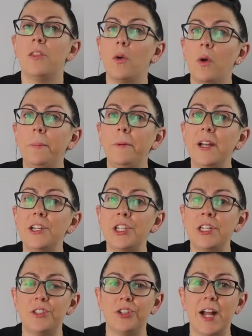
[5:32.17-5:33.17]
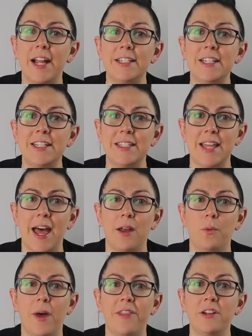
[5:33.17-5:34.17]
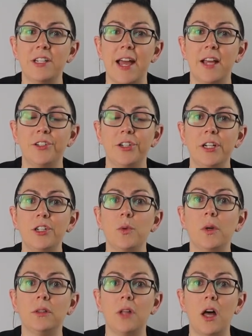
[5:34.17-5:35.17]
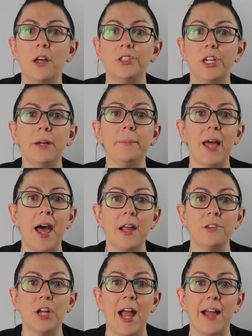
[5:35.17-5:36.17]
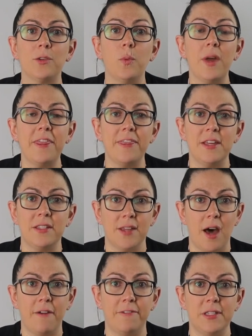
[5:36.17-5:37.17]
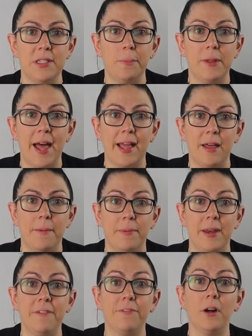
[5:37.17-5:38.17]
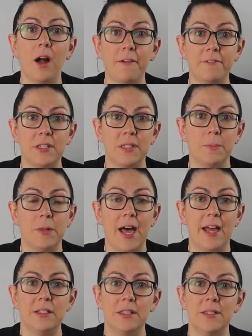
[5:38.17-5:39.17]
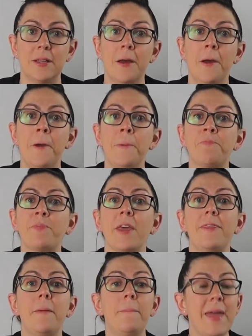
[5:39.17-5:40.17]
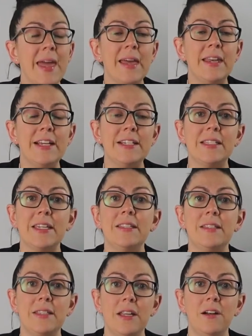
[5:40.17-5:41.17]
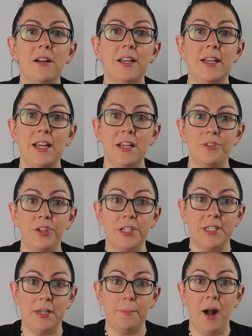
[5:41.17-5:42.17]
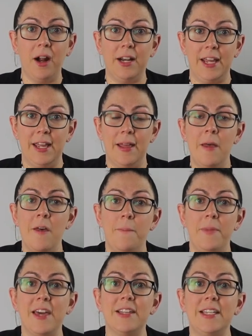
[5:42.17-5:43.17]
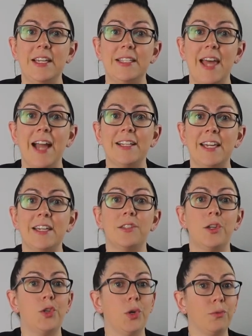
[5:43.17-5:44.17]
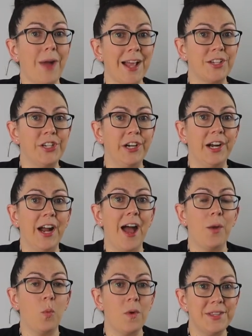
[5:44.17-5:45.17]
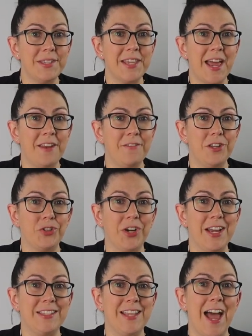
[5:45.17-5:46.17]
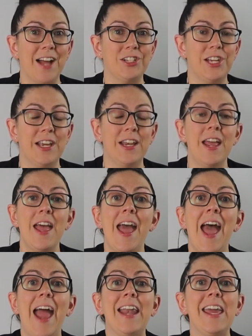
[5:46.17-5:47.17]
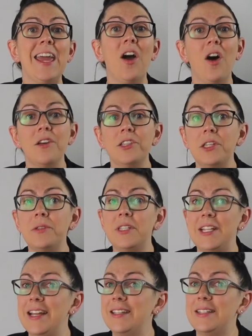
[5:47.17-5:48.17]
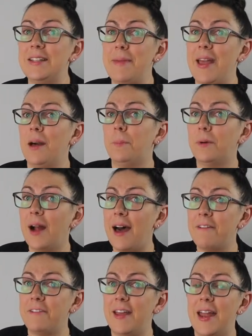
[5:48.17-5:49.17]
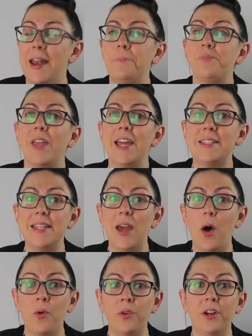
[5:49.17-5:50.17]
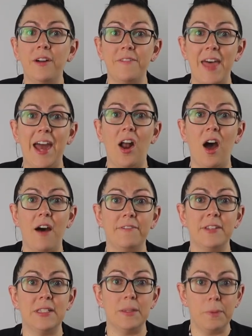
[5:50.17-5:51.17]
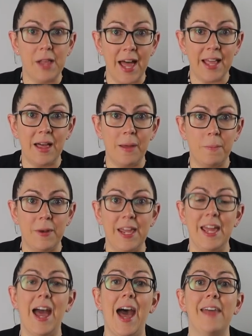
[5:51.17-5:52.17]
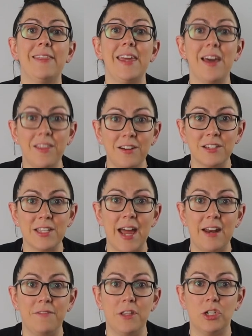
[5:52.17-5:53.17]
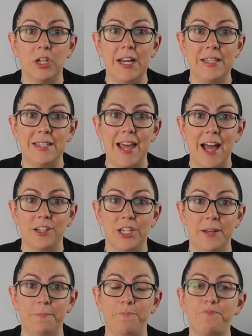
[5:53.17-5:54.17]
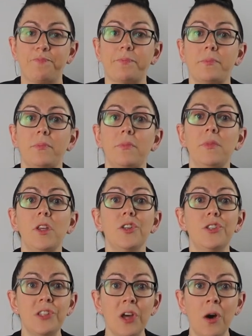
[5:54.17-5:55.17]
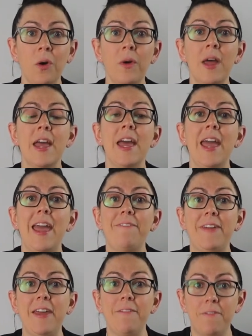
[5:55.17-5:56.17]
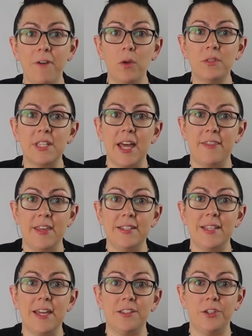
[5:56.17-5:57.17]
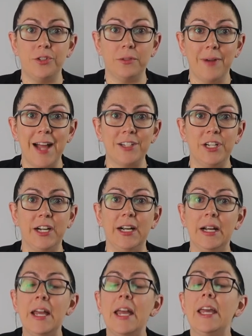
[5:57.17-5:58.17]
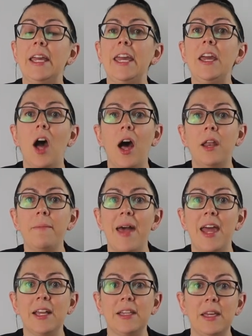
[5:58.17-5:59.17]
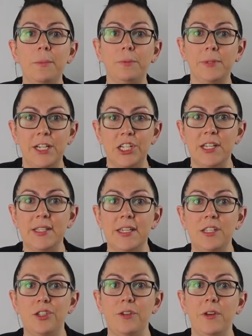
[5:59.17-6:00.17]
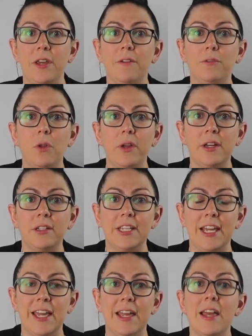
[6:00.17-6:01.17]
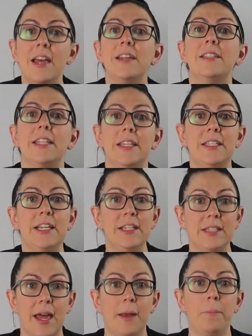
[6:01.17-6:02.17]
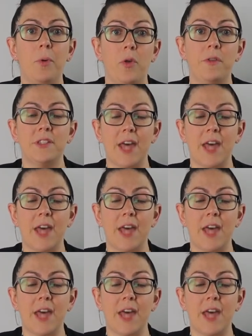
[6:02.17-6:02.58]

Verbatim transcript: The corporation is trying to decide whether to enter into a long term contract with this office supply company for office supplies. The man is considered an interested party because he is acting as a director on one side of the transaction and he also stands to make a profit as the owner of that office supply company on the other side of the transaction. So, if he votes on this as a director, he automatically breaches his duty of loyalty since he's on both